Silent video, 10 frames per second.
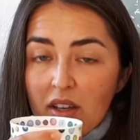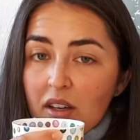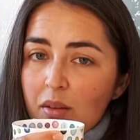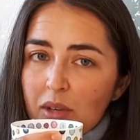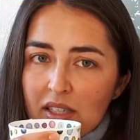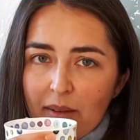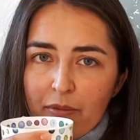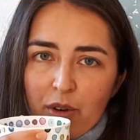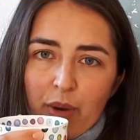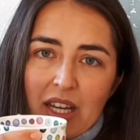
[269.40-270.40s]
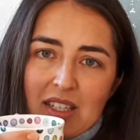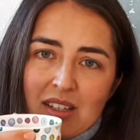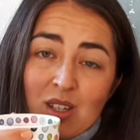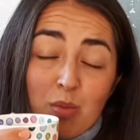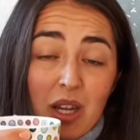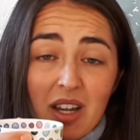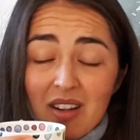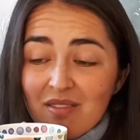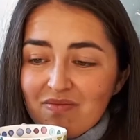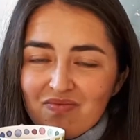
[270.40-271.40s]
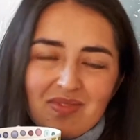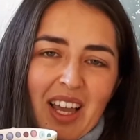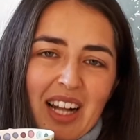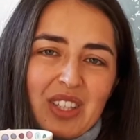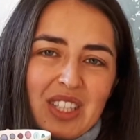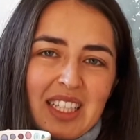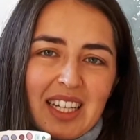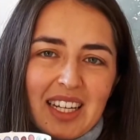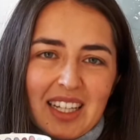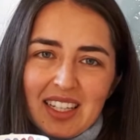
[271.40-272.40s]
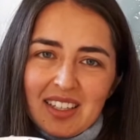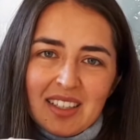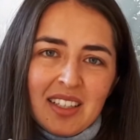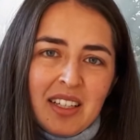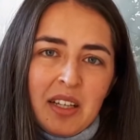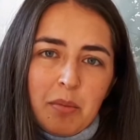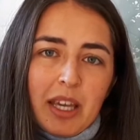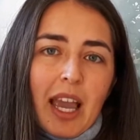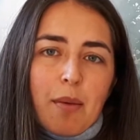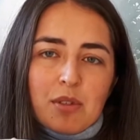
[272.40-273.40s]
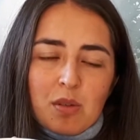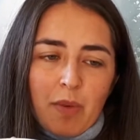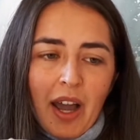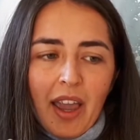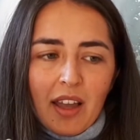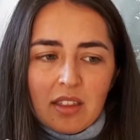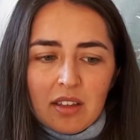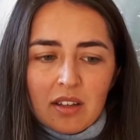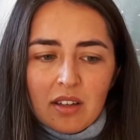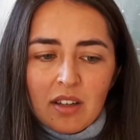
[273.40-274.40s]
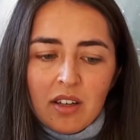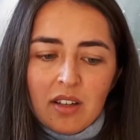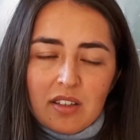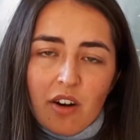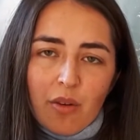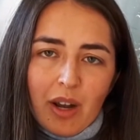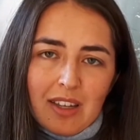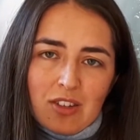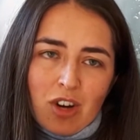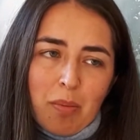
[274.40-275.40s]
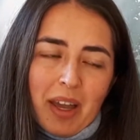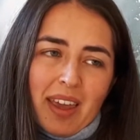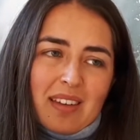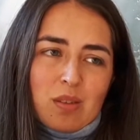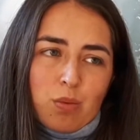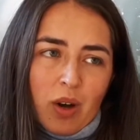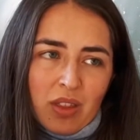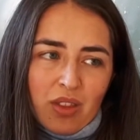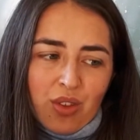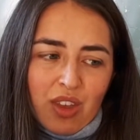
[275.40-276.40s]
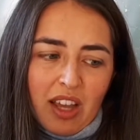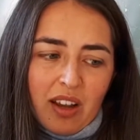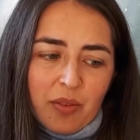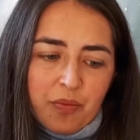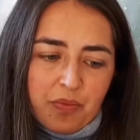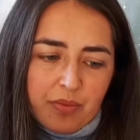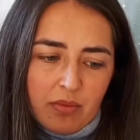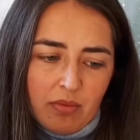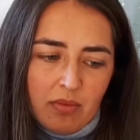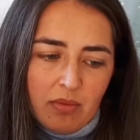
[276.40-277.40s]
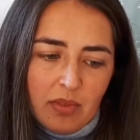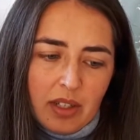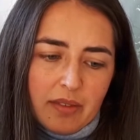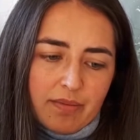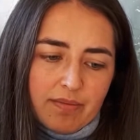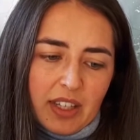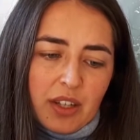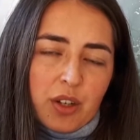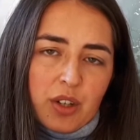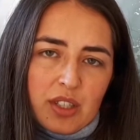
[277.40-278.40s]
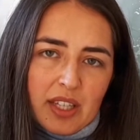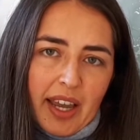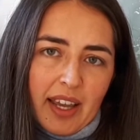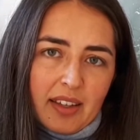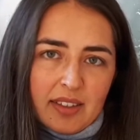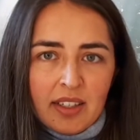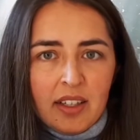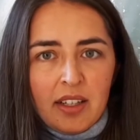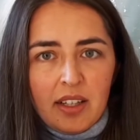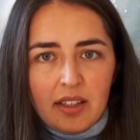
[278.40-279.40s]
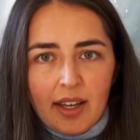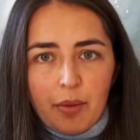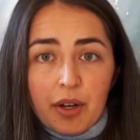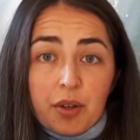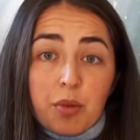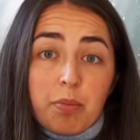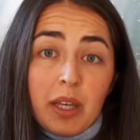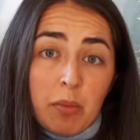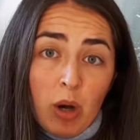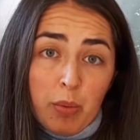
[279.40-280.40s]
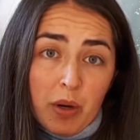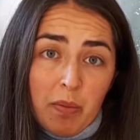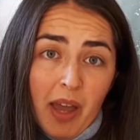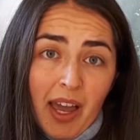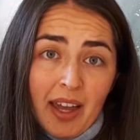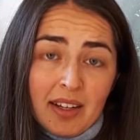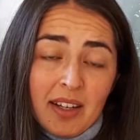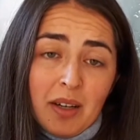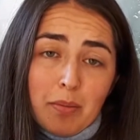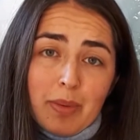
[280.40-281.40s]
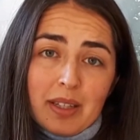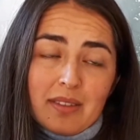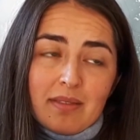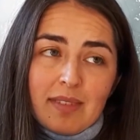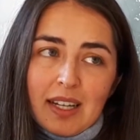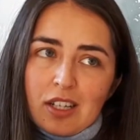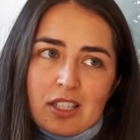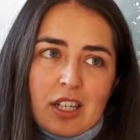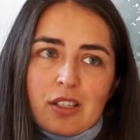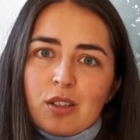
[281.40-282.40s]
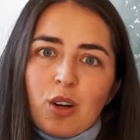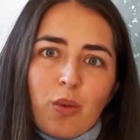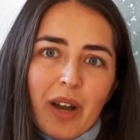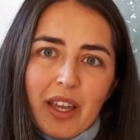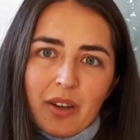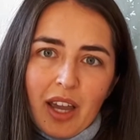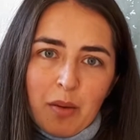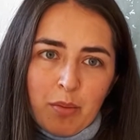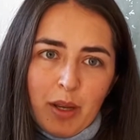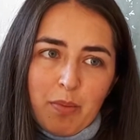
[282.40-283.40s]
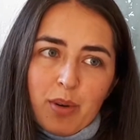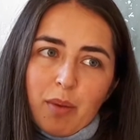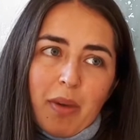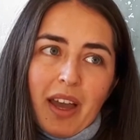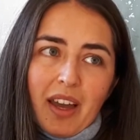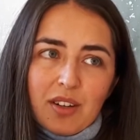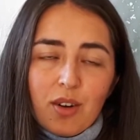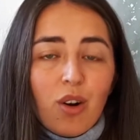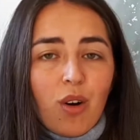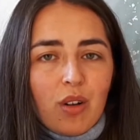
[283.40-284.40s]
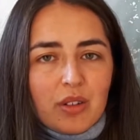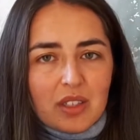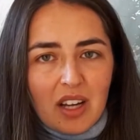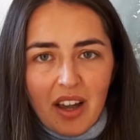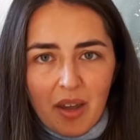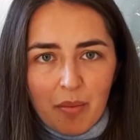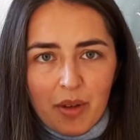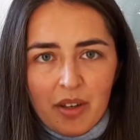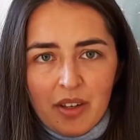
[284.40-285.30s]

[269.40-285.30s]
except for waiting to be healthy again and being able to buy at the zero waste shop. I guess one thing that you could say is that one could be more prepared, but there's just no way you can be prepared all the time